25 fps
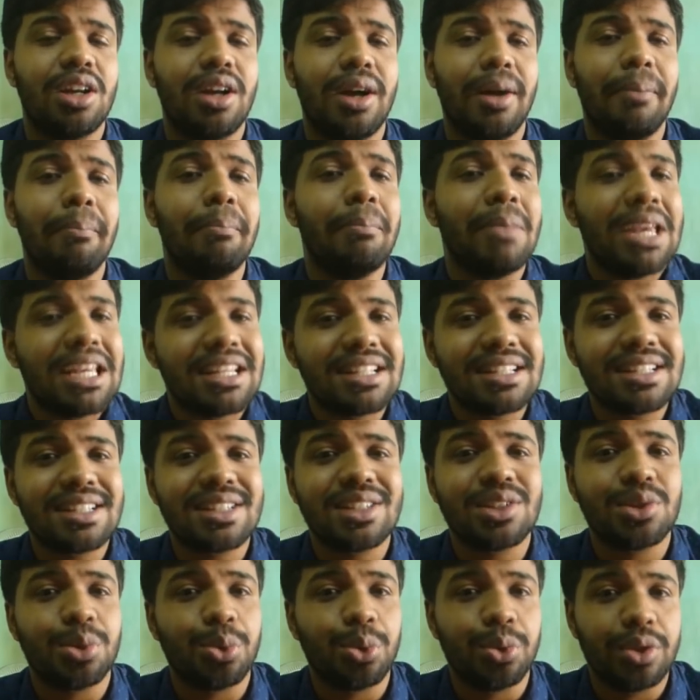amazing
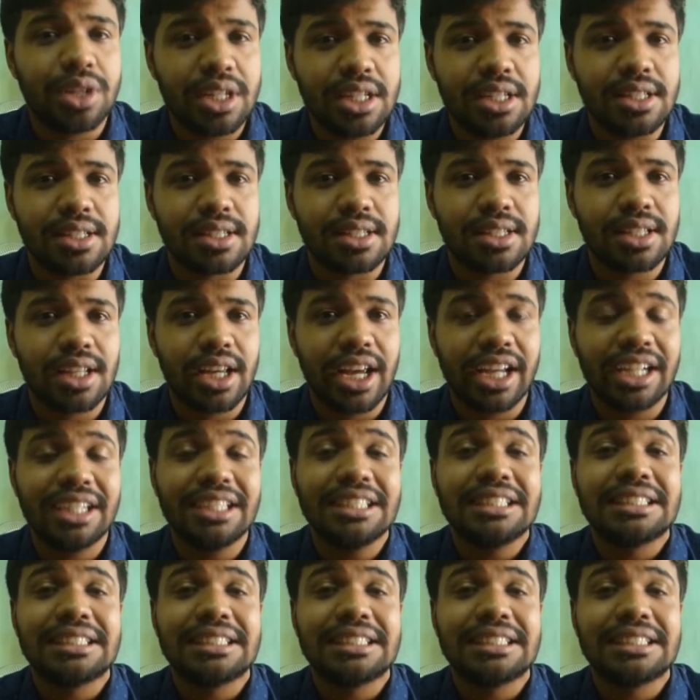stories hidden